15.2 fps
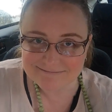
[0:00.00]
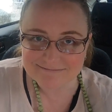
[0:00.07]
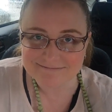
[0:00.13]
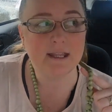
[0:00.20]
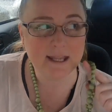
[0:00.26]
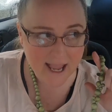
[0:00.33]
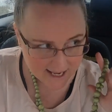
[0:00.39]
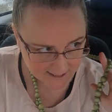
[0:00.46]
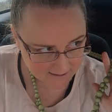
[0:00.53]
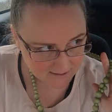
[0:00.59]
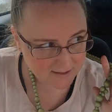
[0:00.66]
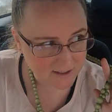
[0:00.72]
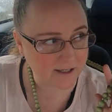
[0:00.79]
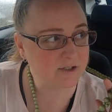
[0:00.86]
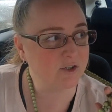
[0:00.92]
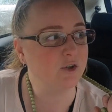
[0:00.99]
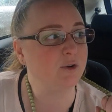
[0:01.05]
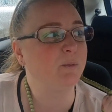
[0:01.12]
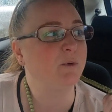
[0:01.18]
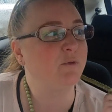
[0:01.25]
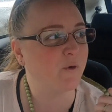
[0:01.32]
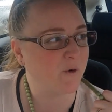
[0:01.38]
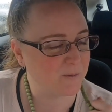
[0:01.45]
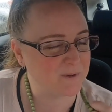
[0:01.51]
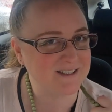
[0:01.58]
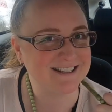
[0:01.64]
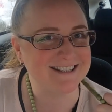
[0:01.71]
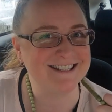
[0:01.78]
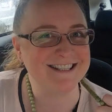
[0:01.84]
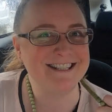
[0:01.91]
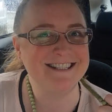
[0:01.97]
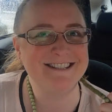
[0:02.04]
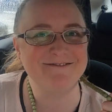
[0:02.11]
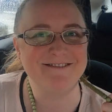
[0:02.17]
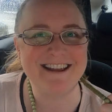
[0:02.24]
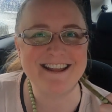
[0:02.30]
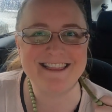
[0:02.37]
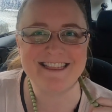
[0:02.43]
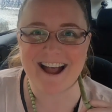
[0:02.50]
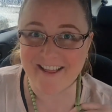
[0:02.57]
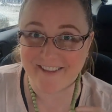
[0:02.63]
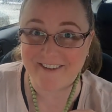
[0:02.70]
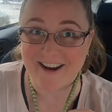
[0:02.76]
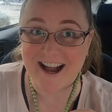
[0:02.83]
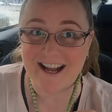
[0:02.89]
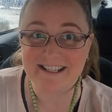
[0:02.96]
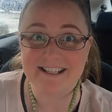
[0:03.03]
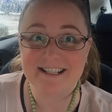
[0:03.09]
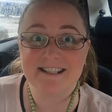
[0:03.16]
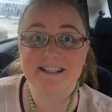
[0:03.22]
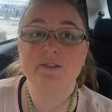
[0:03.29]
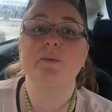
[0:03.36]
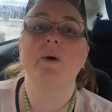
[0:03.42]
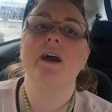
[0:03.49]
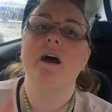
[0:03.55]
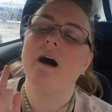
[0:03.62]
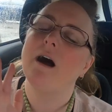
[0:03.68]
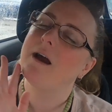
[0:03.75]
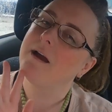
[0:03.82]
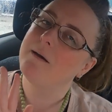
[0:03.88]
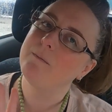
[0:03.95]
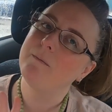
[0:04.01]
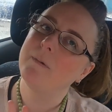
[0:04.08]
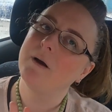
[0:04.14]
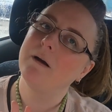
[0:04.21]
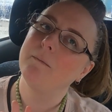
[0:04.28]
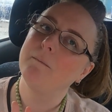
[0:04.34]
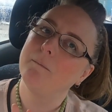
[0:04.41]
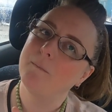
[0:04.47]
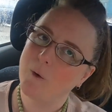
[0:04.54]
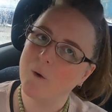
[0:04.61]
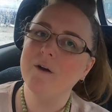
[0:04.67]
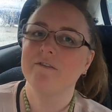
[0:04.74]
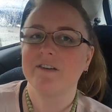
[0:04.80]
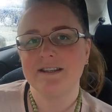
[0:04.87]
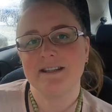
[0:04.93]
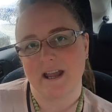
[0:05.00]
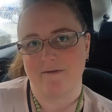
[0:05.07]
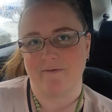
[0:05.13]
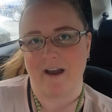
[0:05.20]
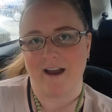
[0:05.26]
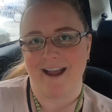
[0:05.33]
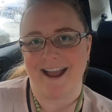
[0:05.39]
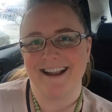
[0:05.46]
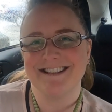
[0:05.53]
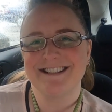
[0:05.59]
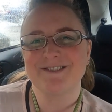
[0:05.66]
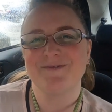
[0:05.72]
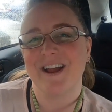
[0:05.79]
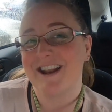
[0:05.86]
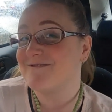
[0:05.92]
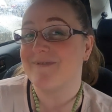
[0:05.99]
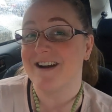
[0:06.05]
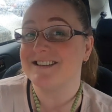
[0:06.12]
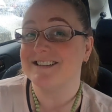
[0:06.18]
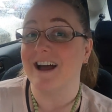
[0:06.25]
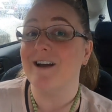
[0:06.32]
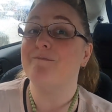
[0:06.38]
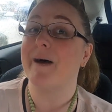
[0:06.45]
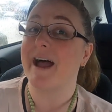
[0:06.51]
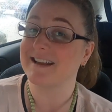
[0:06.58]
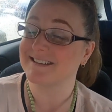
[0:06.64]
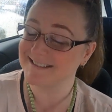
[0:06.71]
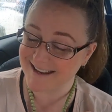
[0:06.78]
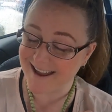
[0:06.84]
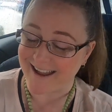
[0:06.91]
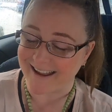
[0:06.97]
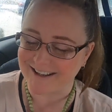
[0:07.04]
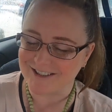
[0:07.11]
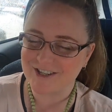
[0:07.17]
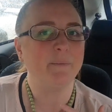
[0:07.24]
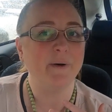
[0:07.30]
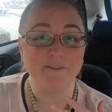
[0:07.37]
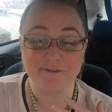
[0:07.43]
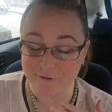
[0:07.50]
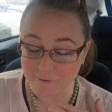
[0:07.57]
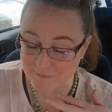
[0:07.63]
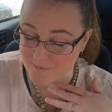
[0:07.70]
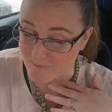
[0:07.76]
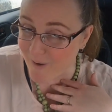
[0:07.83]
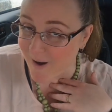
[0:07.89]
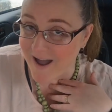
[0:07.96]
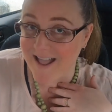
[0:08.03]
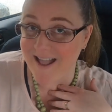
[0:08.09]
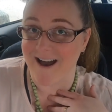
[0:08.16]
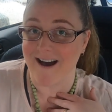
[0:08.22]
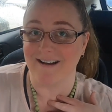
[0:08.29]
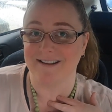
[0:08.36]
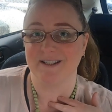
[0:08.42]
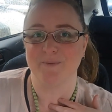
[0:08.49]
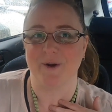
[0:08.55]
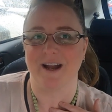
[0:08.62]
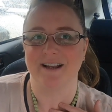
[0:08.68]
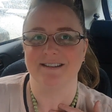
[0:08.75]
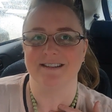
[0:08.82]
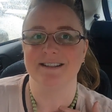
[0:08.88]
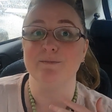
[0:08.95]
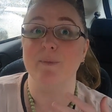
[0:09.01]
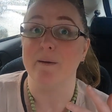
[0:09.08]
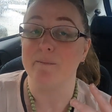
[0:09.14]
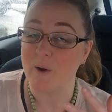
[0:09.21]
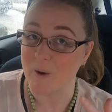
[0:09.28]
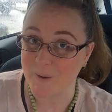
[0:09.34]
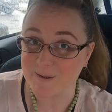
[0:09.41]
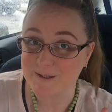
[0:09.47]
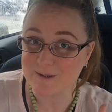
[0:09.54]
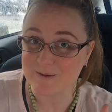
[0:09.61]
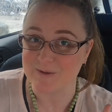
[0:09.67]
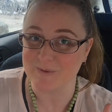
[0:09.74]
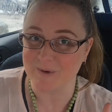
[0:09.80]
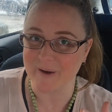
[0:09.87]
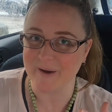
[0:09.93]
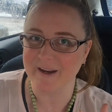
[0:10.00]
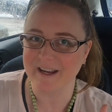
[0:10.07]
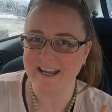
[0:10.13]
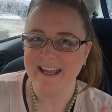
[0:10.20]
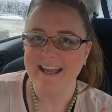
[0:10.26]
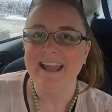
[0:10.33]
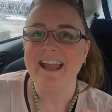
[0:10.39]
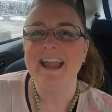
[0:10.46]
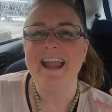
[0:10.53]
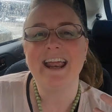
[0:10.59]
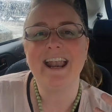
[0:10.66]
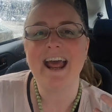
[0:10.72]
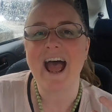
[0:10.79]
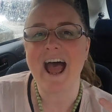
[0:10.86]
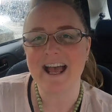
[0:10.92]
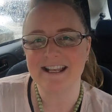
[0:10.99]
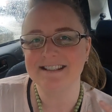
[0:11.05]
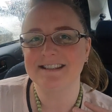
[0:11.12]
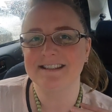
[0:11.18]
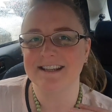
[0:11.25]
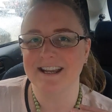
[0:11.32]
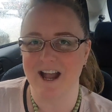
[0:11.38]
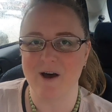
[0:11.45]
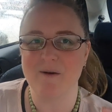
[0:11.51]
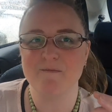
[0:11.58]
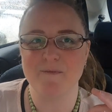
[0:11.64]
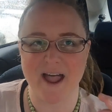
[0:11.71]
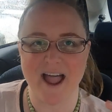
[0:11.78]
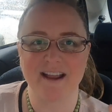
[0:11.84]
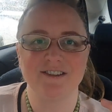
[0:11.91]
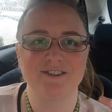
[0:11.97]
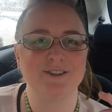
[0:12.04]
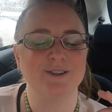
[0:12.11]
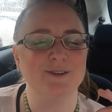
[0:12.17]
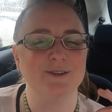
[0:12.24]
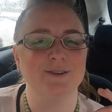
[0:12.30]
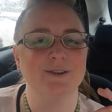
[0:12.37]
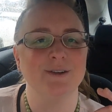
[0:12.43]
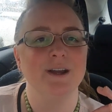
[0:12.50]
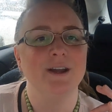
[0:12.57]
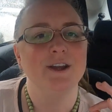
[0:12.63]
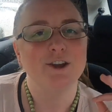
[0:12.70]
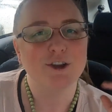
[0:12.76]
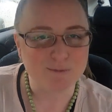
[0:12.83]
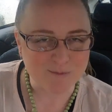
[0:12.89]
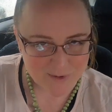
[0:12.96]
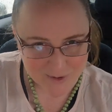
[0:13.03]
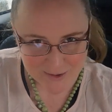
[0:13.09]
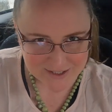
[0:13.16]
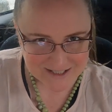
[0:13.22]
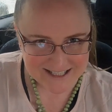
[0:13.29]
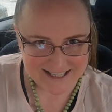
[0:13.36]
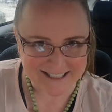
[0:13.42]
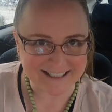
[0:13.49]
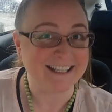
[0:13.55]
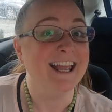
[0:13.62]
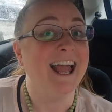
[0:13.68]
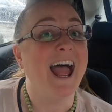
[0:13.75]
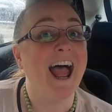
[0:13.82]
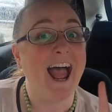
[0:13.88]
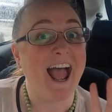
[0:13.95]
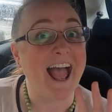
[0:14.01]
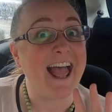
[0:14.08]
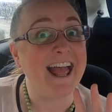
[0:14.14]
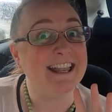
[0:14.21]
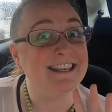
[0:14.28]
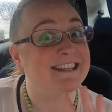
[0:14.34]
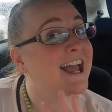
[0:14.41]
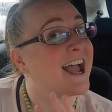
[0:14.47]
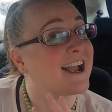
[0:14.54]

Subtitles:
Yes, I do performances with other artists where I'm more of a diva and spend my time backstage. But for my arts practice, my personal work, it has to come back to community and